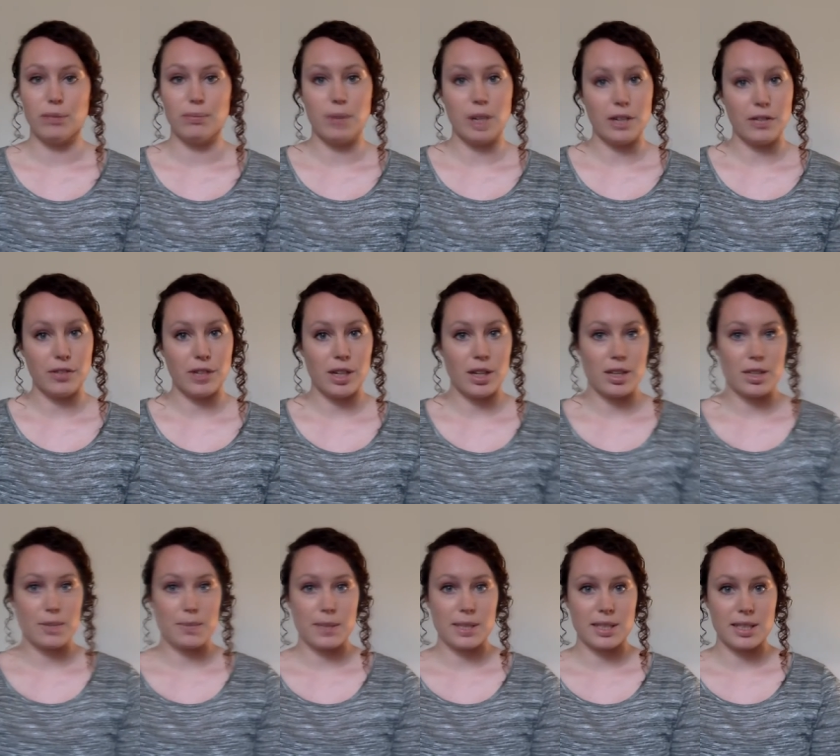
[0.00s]
my
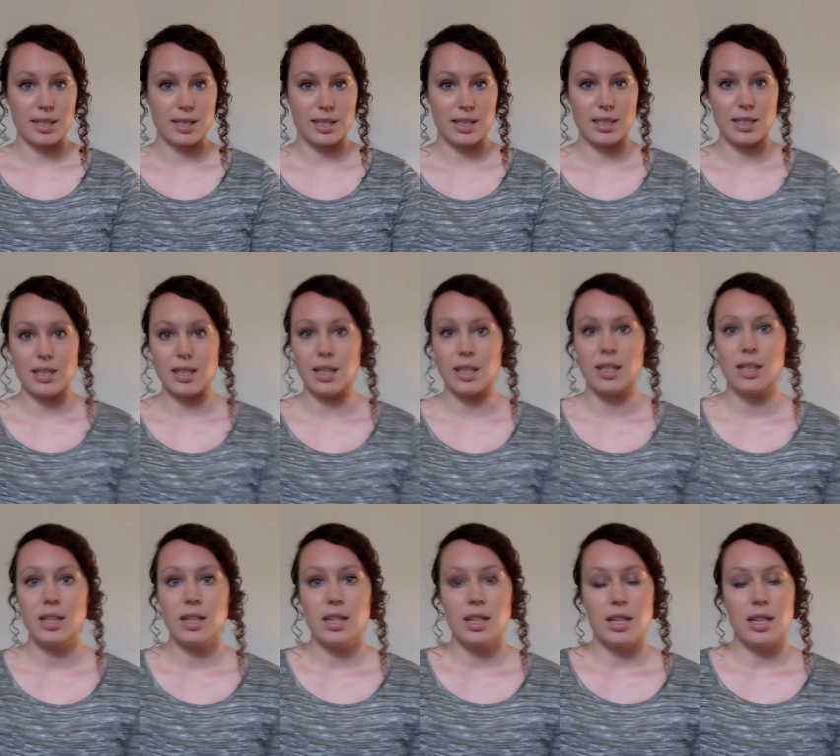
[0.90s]
freelance business
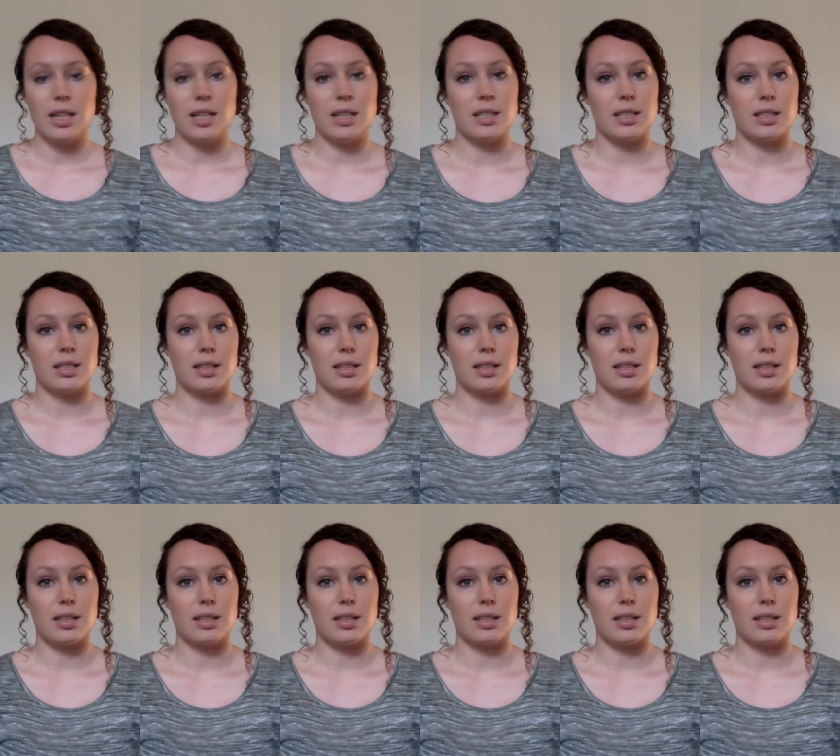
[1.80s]
into